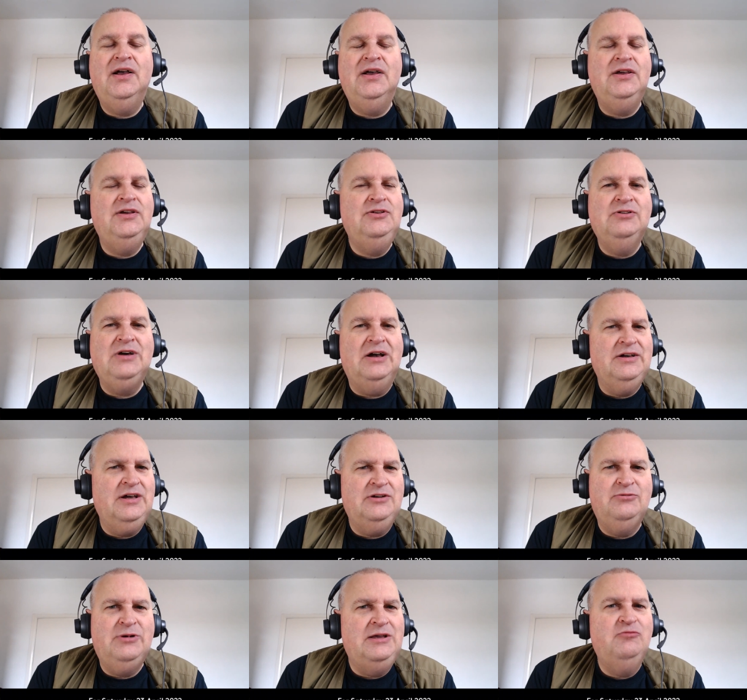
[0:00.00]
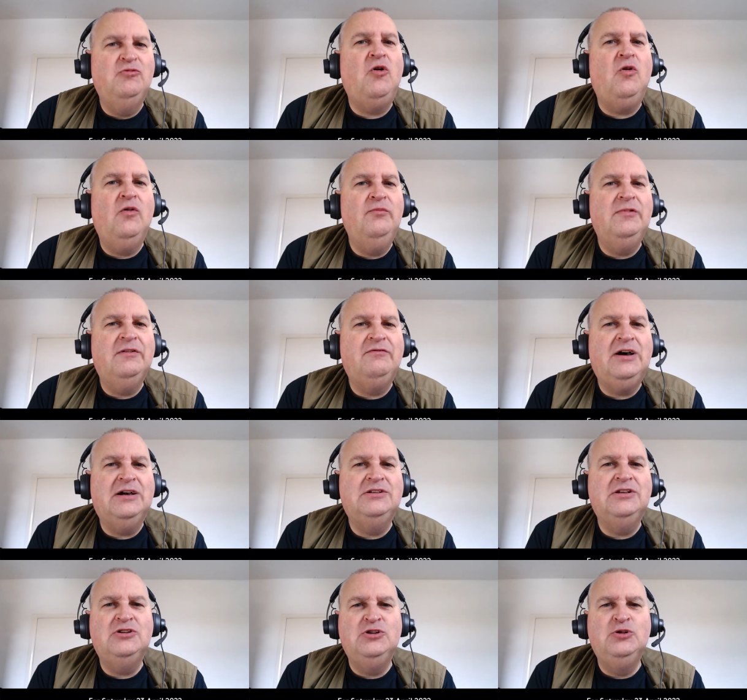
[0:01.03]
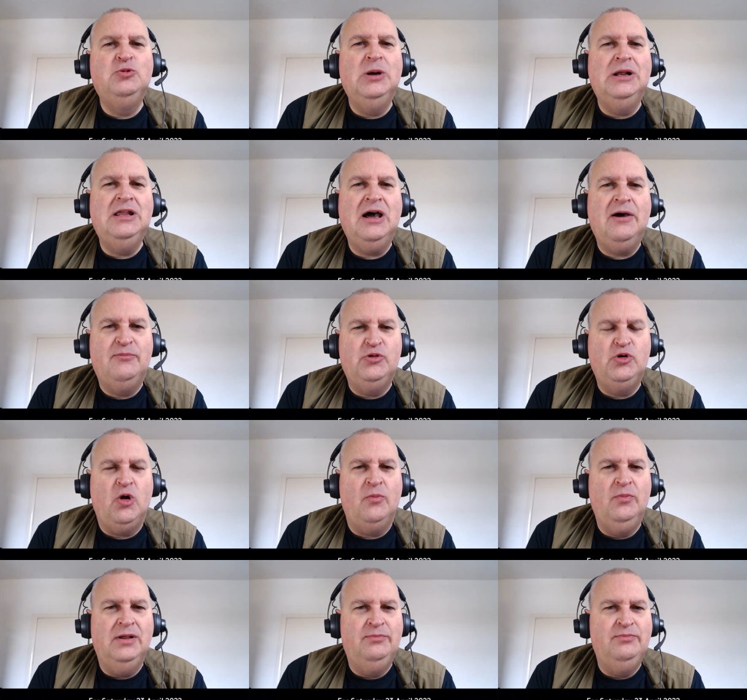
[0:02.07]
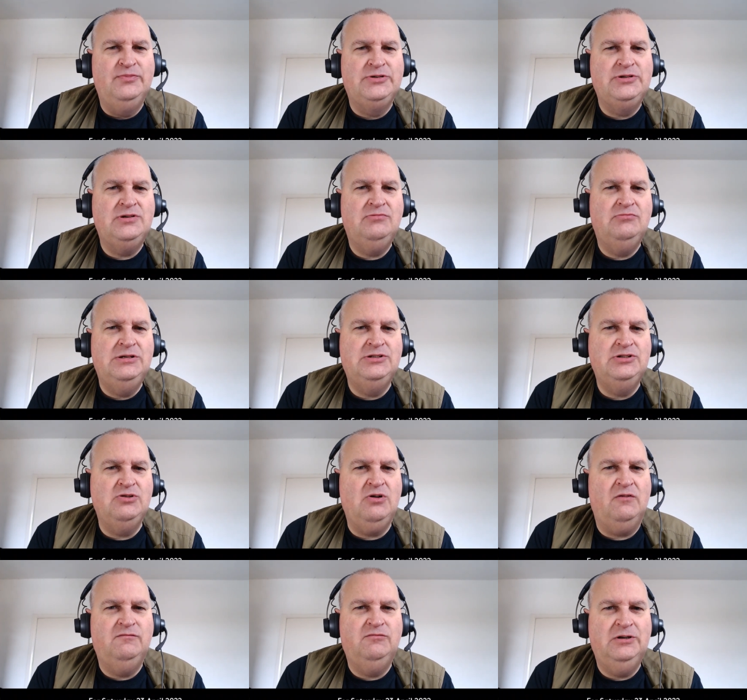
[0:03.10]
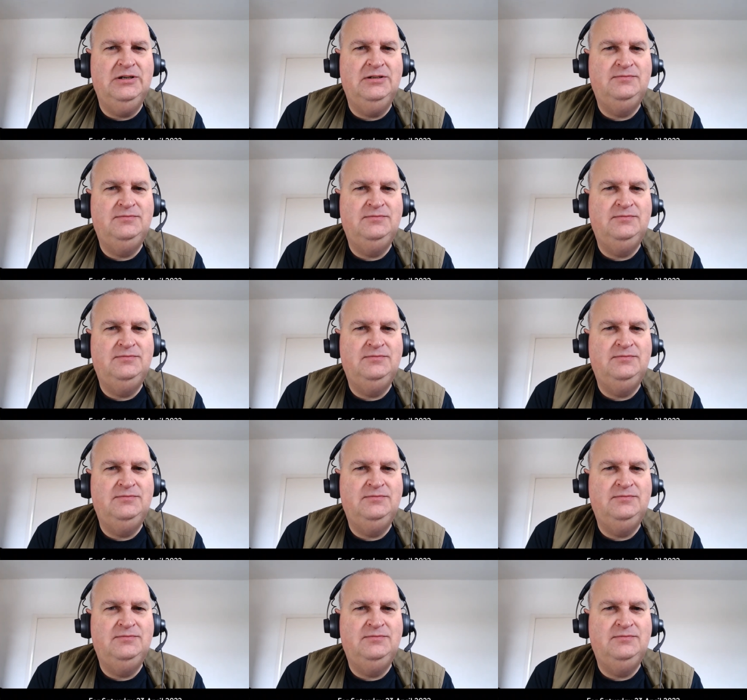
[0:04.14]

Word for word: You can't get away from the fact that you will have problems with software.